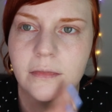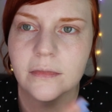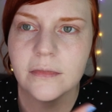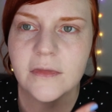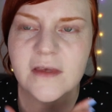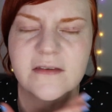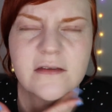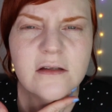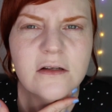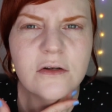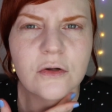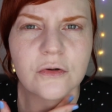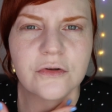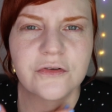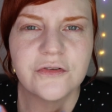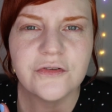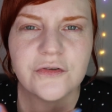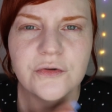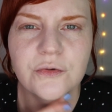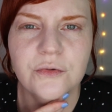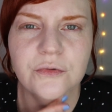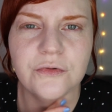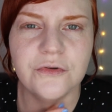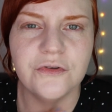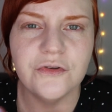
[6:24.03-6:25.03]
look
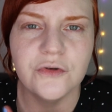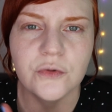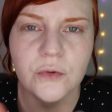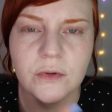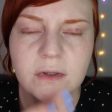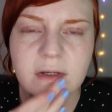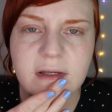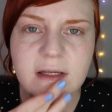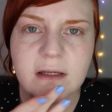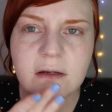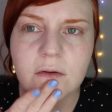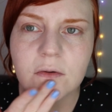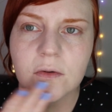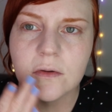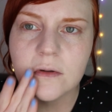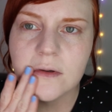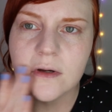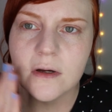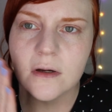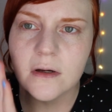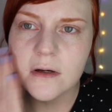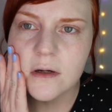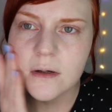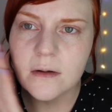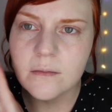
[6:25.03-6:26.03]
too dewy
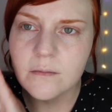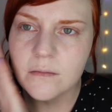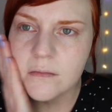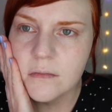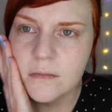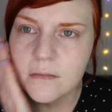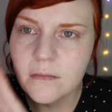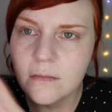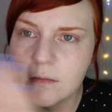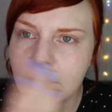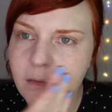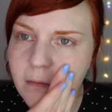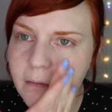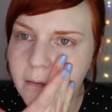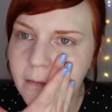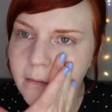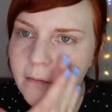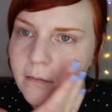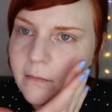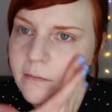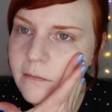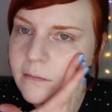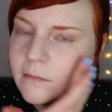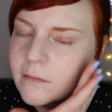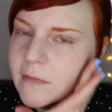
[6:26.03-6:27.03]

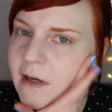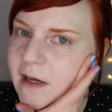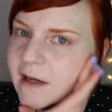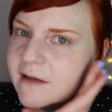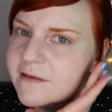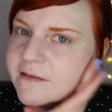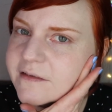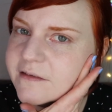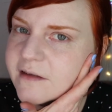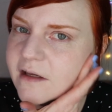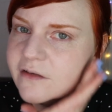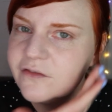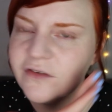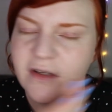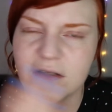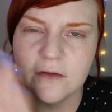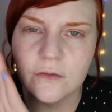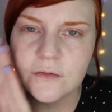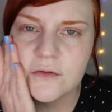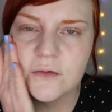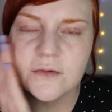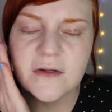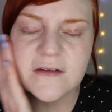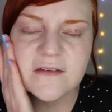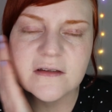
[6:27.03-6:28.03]
as such. It
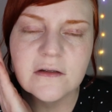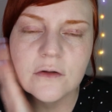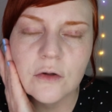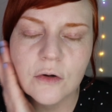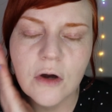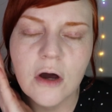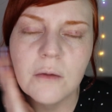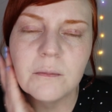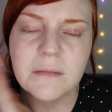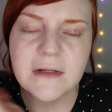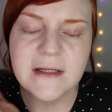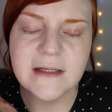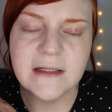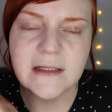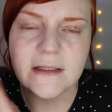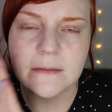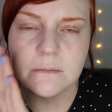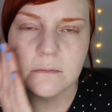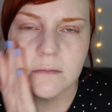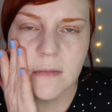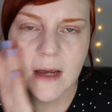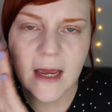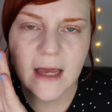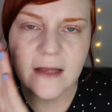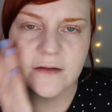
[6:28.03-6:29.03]
also doesn't look completely
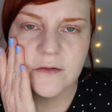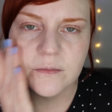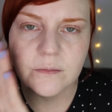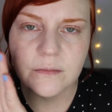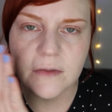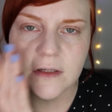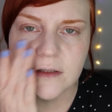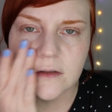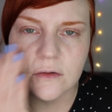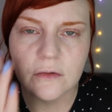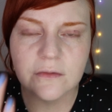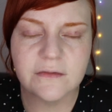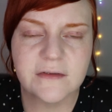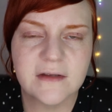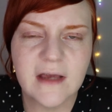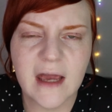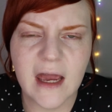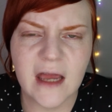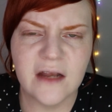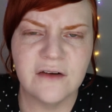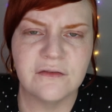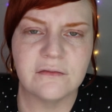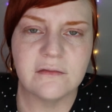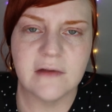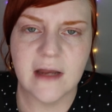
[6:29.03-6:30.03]
matte. It looks
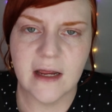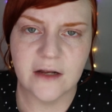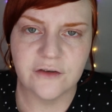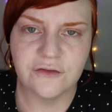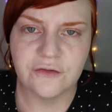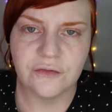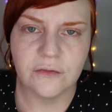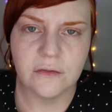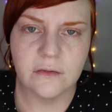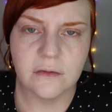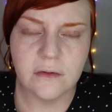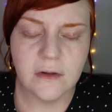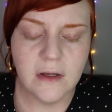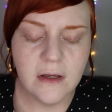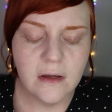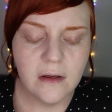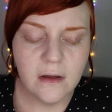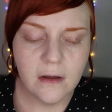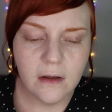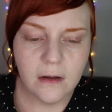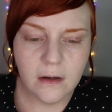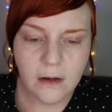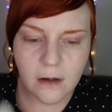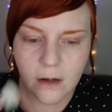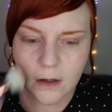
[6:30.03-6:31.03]
kind of natural.
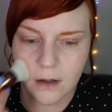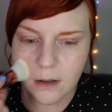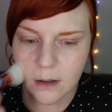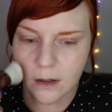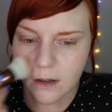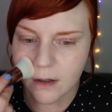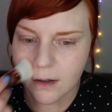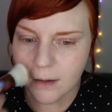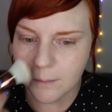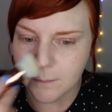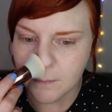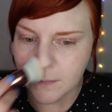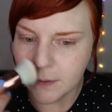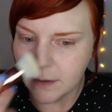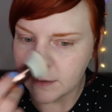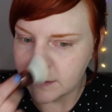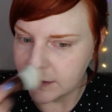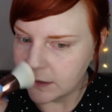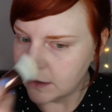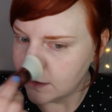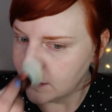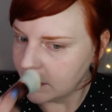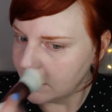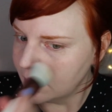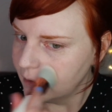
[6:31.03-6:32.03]

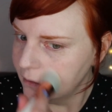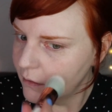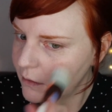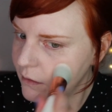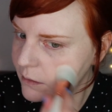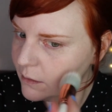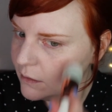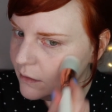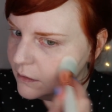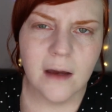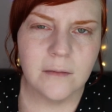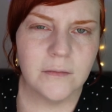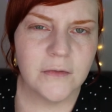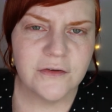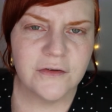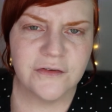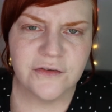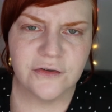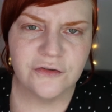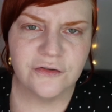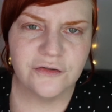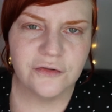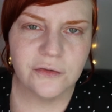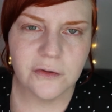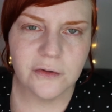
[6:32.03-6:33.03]
Yeah, I'm not
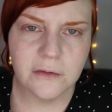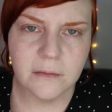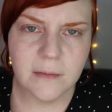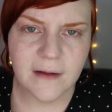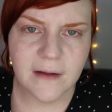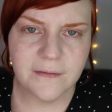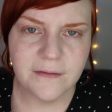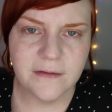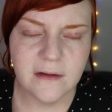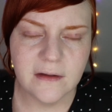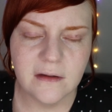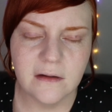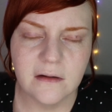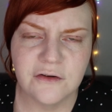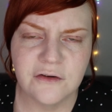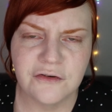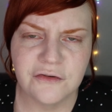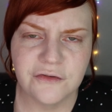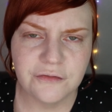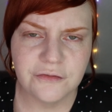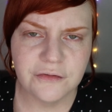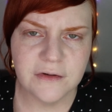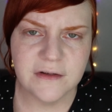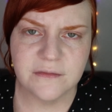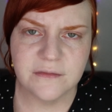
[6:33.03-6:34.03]
so sure about the
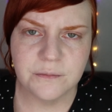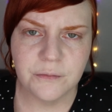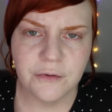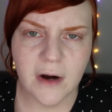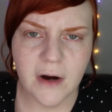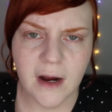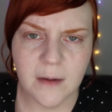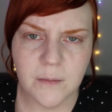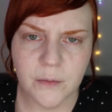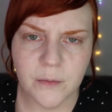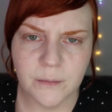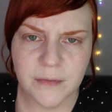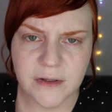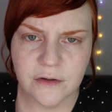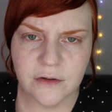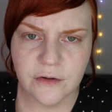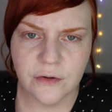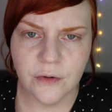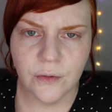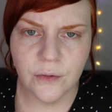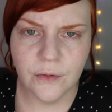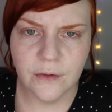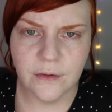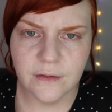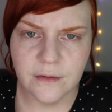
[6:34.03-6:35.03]
Catrice primer
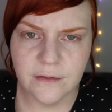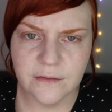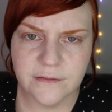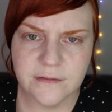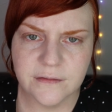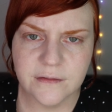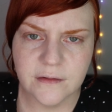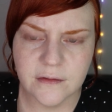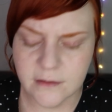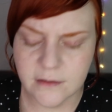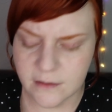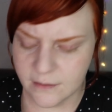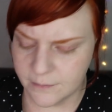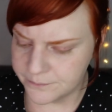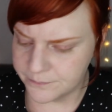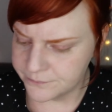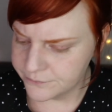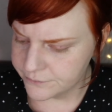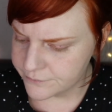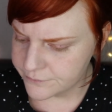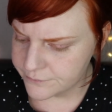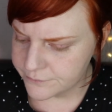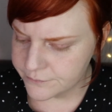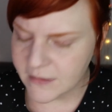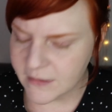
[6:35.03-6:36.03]
because
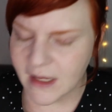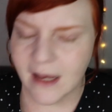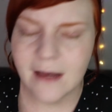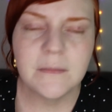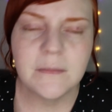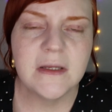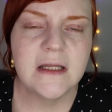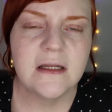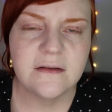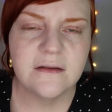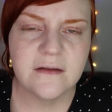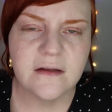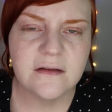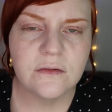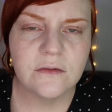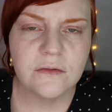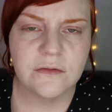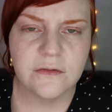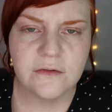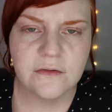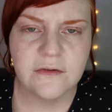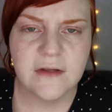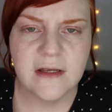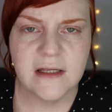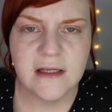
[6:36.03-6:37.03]
I mean, it does
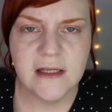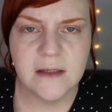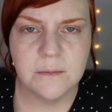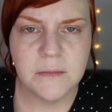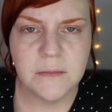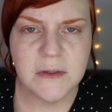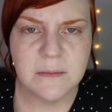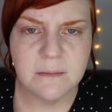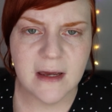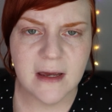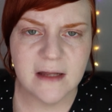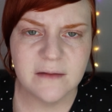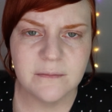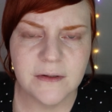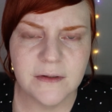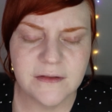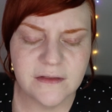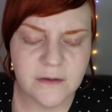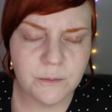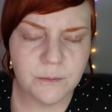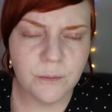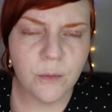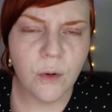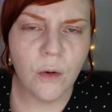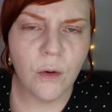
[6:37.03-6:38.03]
also say keep me matte, but
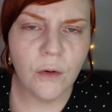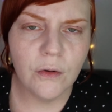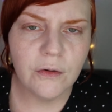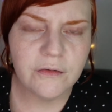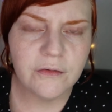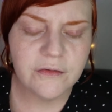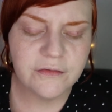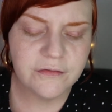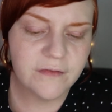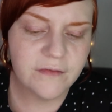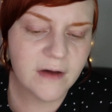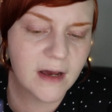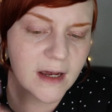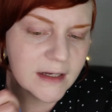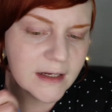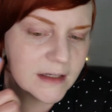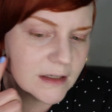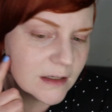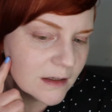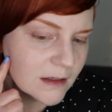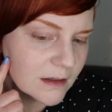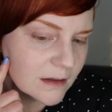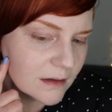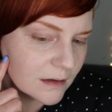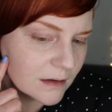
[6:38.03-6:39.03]
the pore
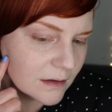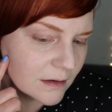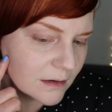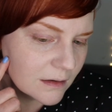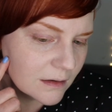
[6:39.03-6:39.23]
refining